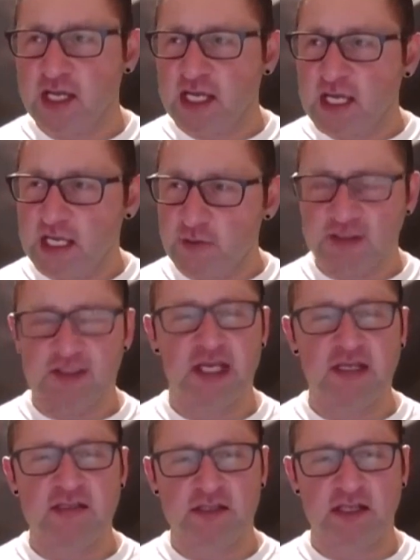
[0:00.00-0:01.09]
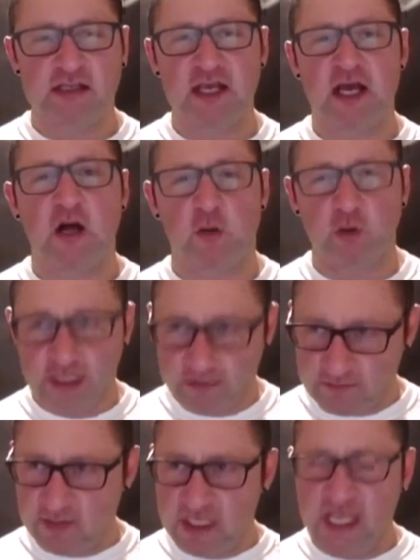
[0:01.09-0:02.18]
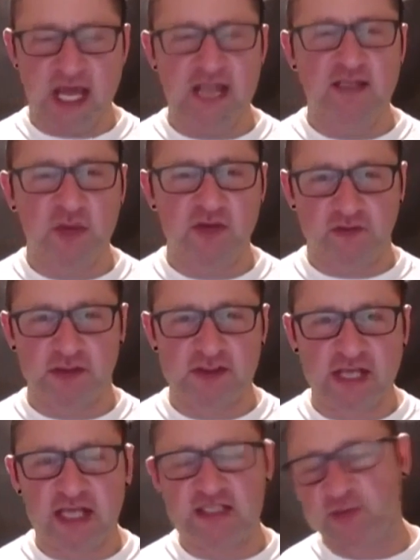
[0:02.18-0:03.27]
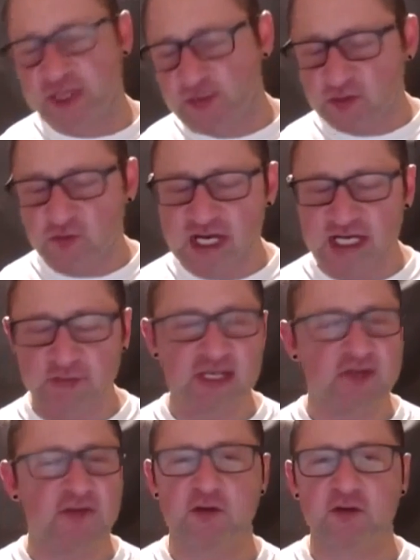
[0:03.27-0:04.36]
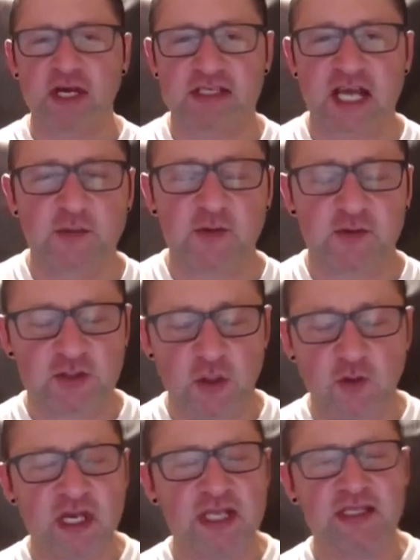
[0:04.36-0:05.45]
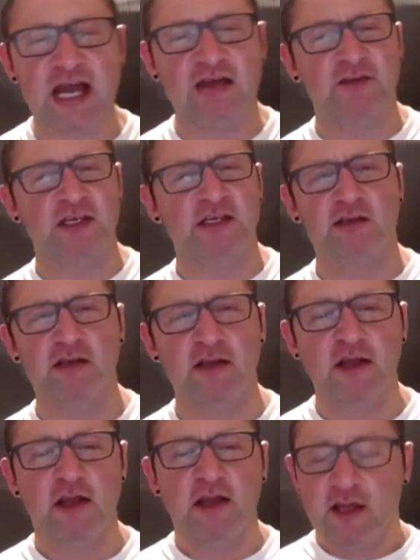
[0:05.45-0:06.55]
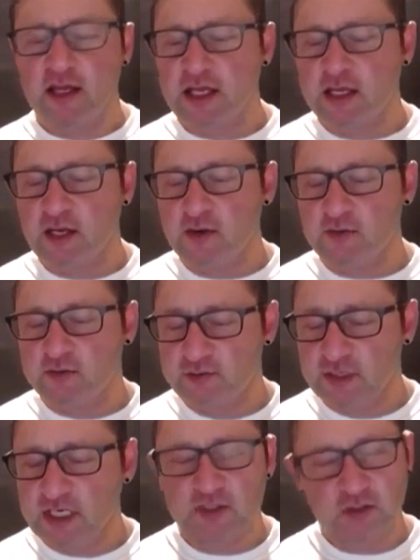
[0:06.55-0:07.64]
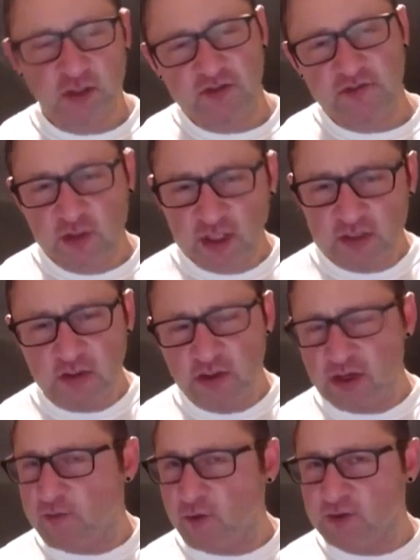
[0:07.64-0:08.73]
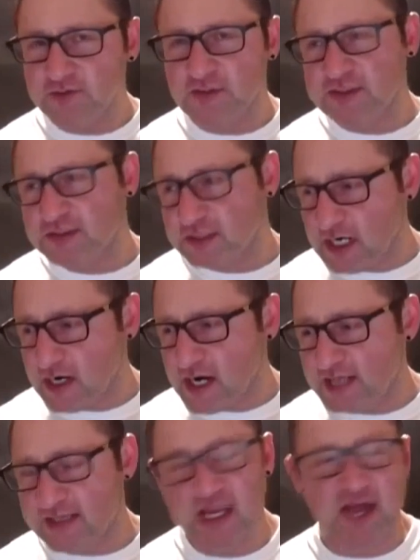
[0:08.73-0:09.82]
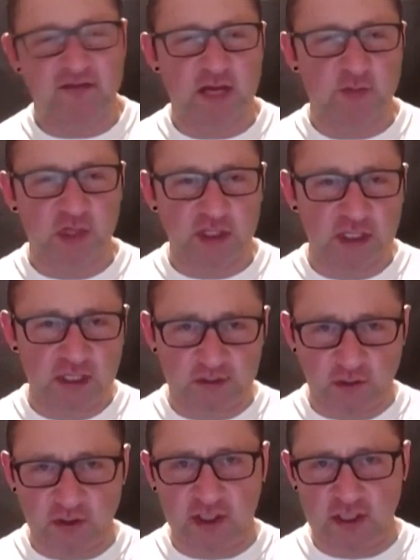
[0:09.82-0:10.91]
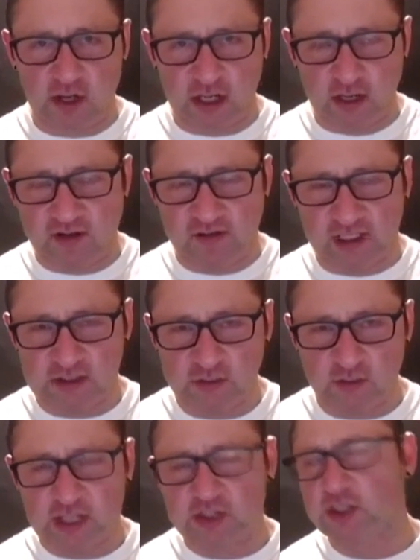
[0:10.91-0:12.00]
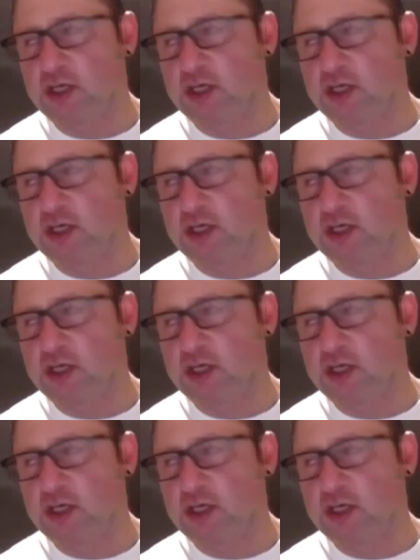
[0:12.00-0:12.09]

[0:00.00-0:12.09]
he was intense as hell when he had to be for the sets, but in between he was having a great time. He was joking, laughing, and, you know. You can turn it. You can turn it off. Most of us, I think, have that ability to turn it on and off like a switch.